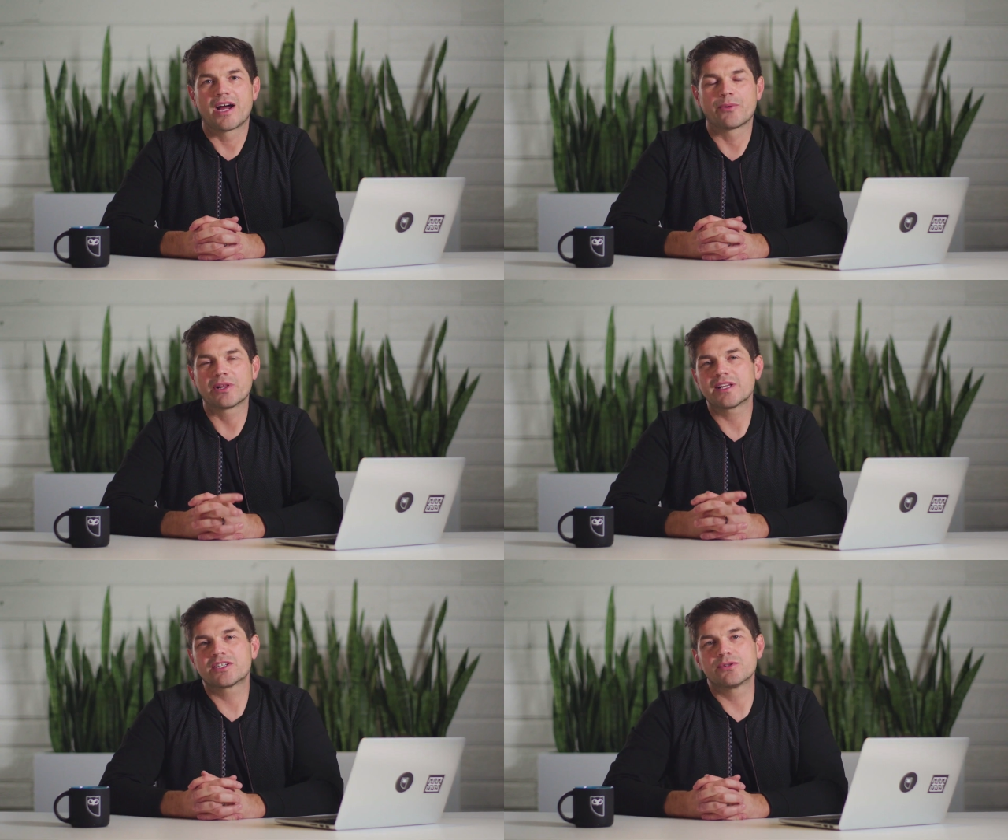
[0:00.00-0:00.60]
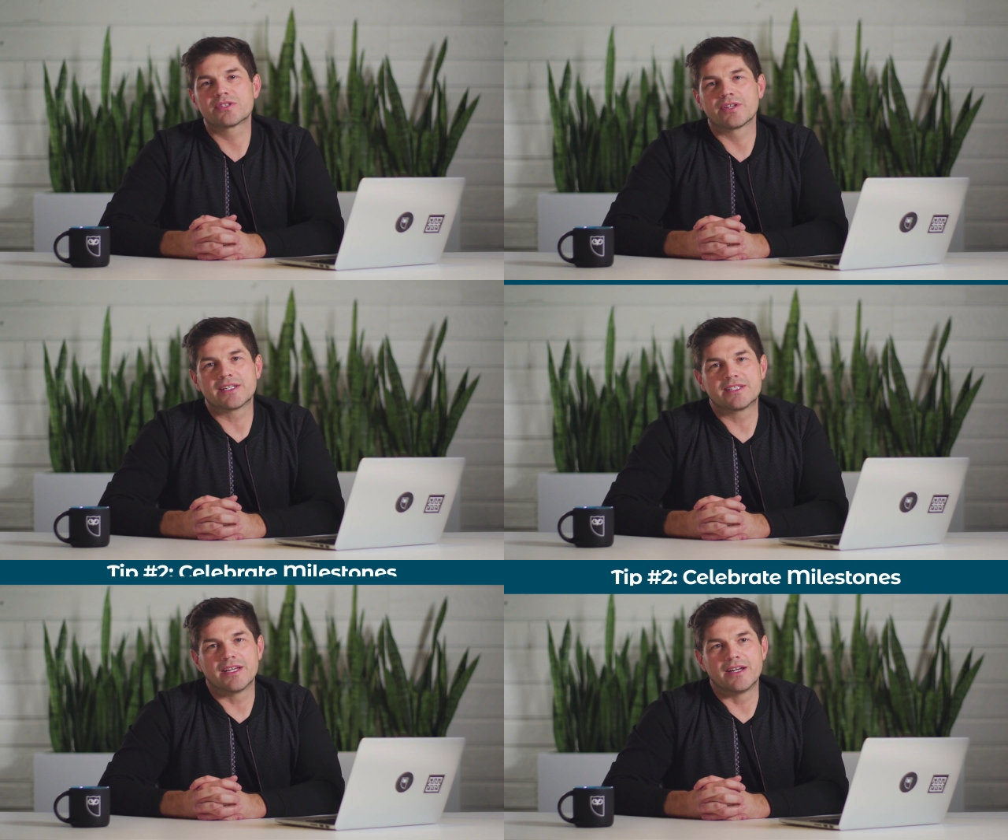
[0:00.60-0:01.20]
I really like to use
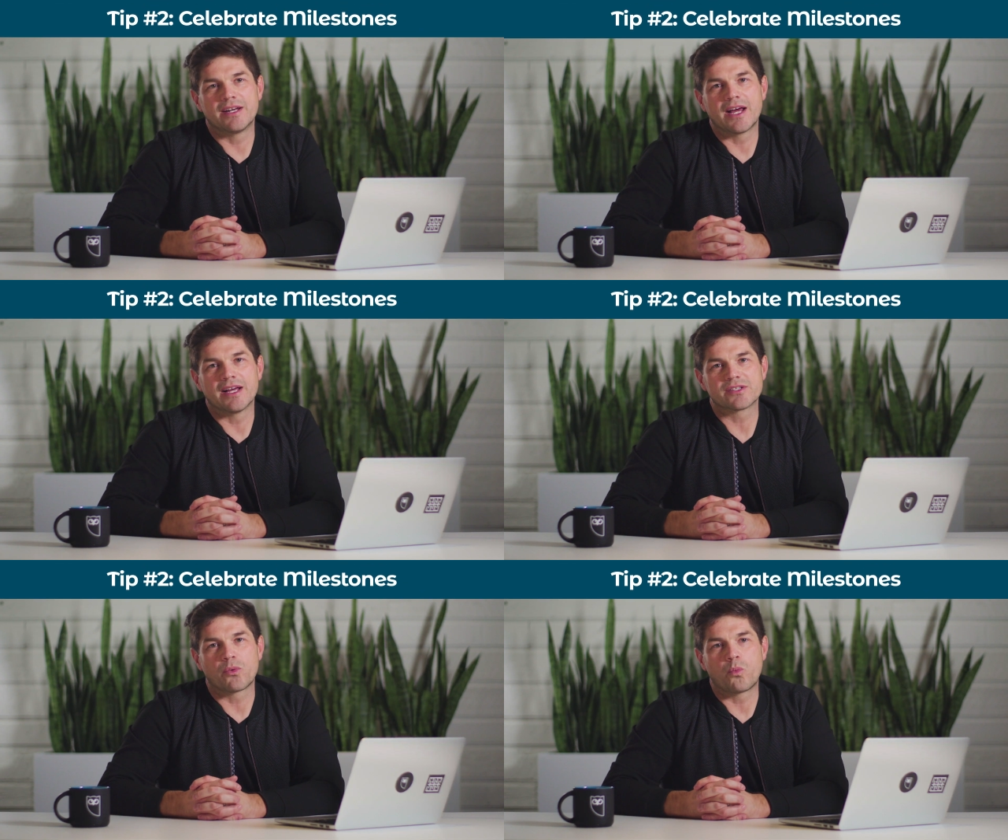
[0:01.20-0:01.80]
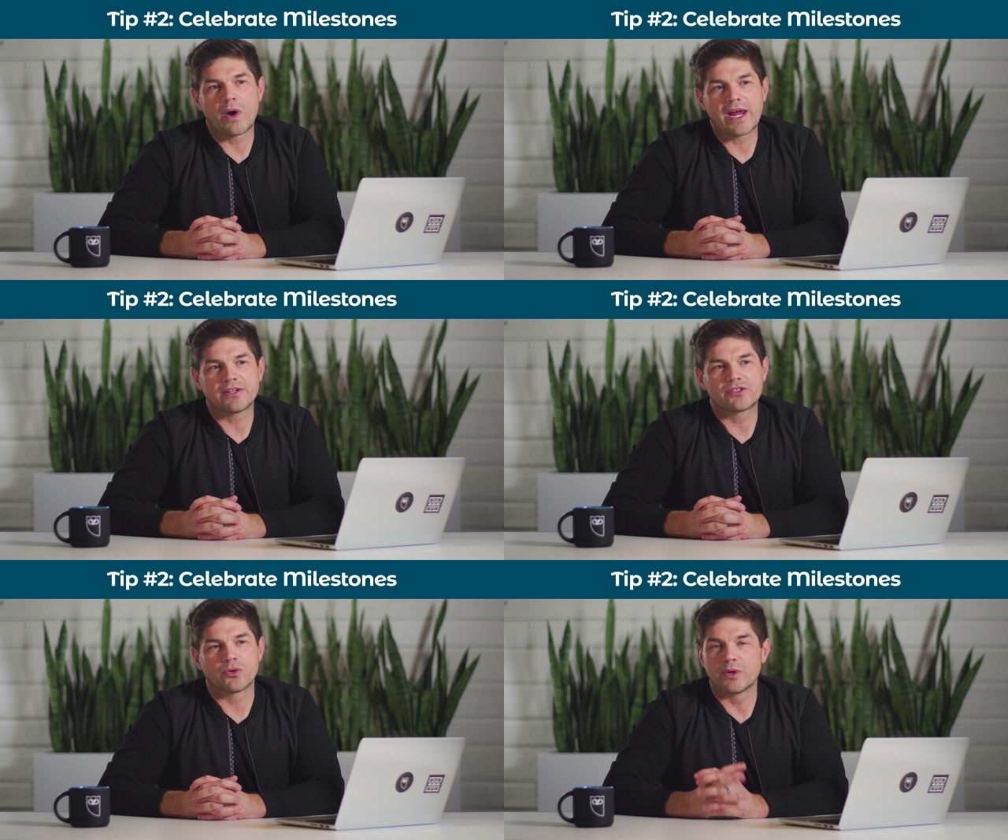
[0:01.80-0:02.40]
LinkedIn as a way
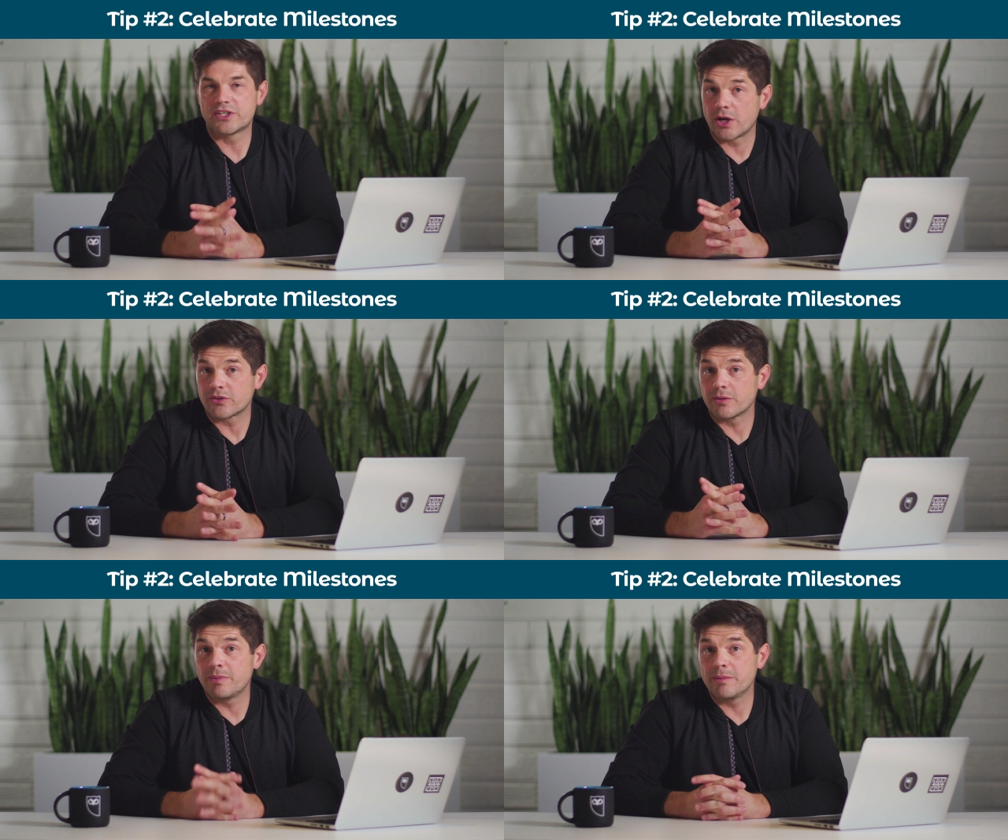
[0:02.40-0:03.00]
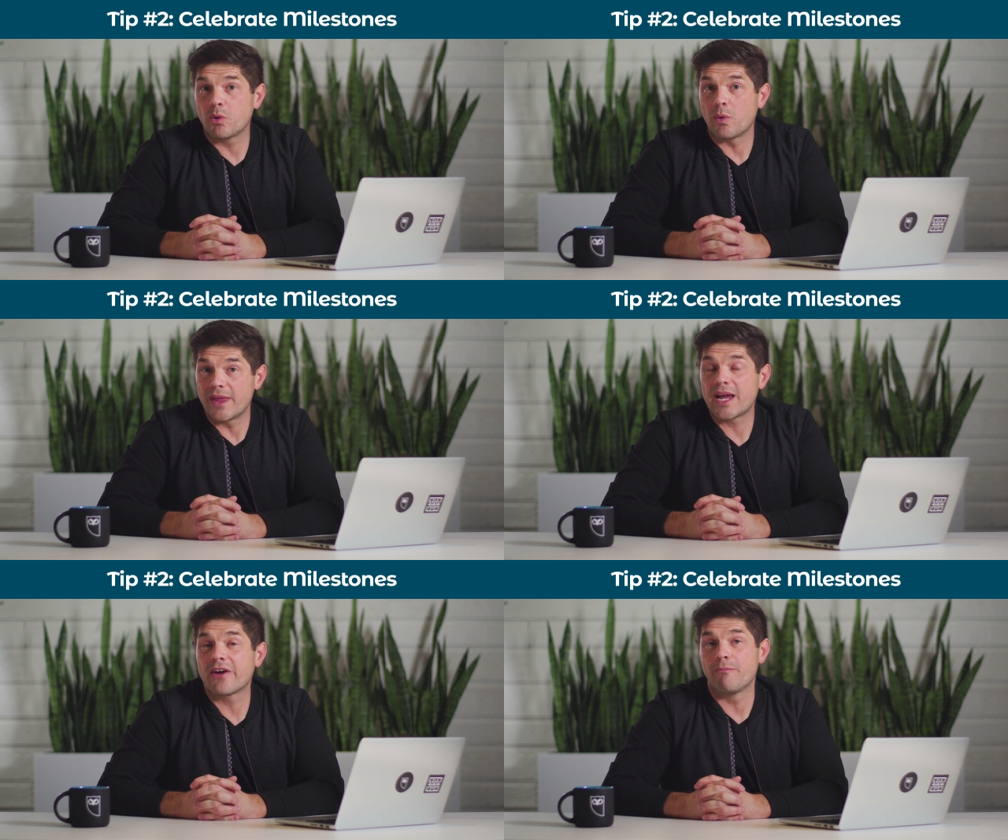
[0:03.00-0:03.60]
to reach out to people when they have